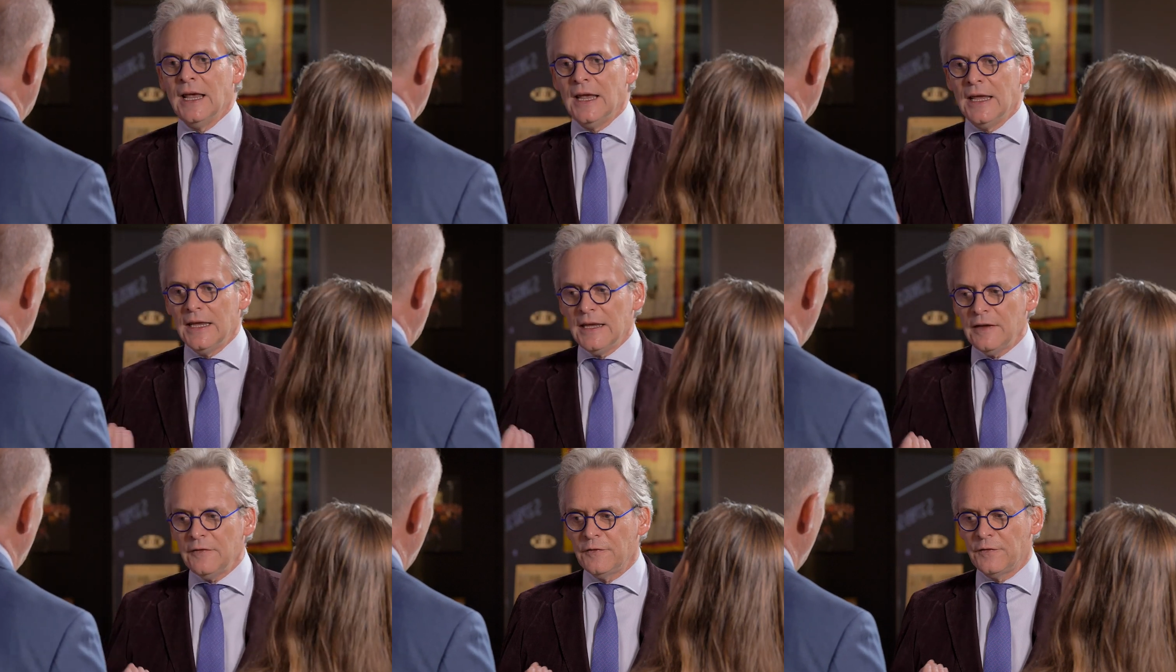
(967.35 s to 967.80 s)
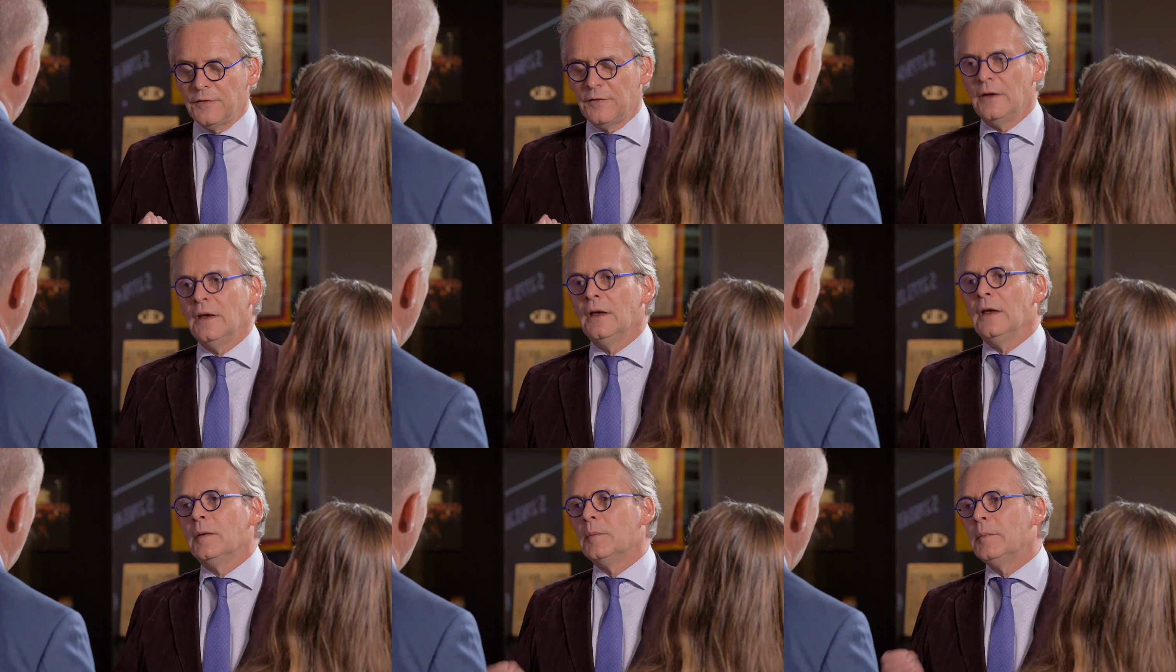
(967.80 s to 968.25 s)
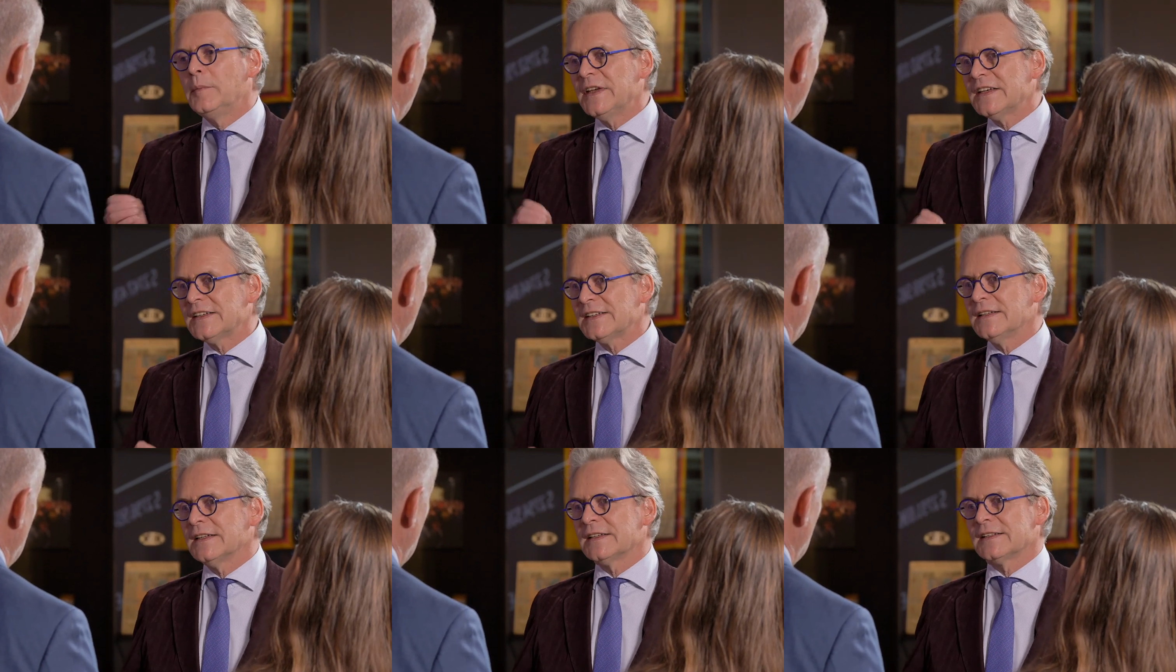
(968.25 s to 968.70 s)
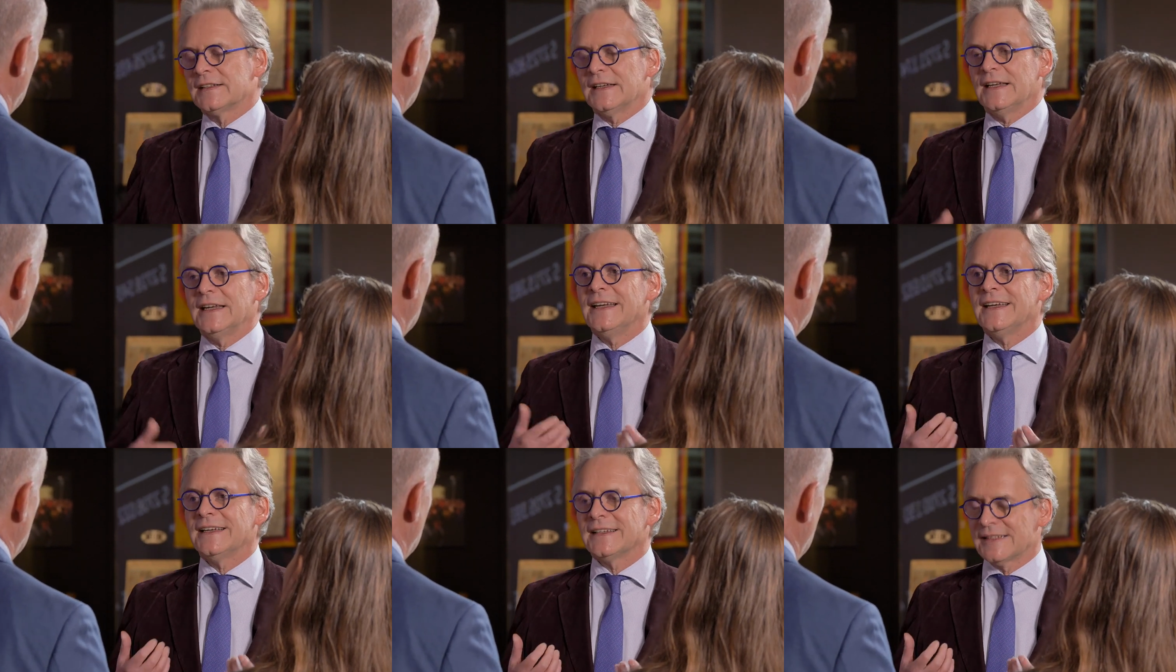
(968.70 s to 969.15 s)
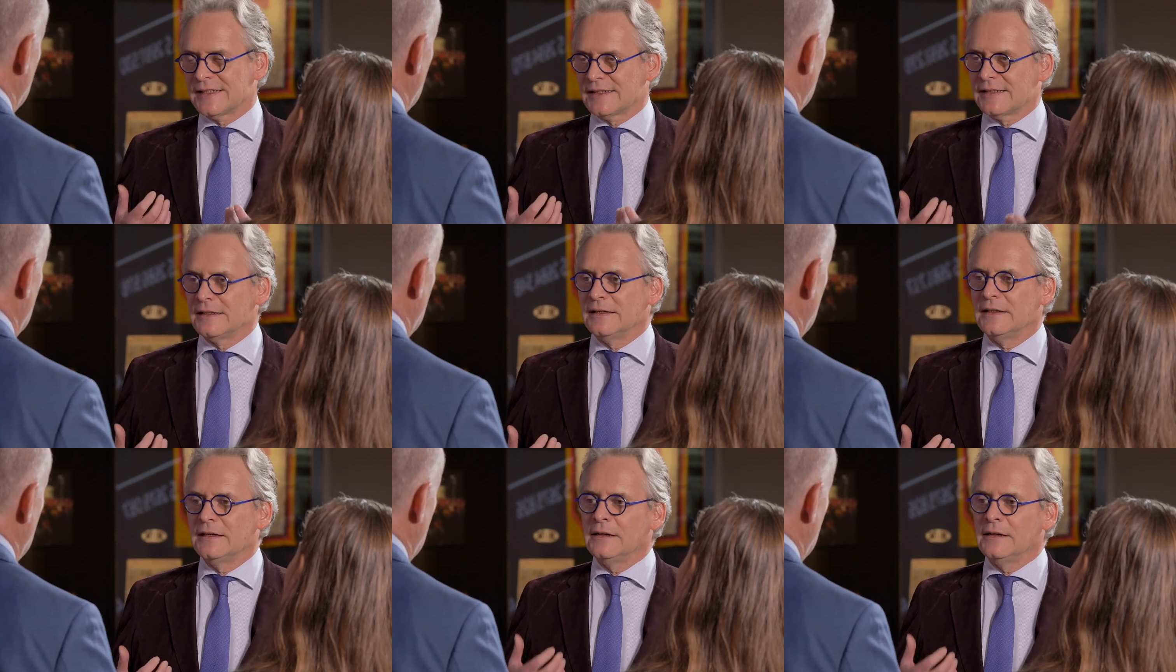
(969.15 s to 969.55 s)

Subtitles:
If business is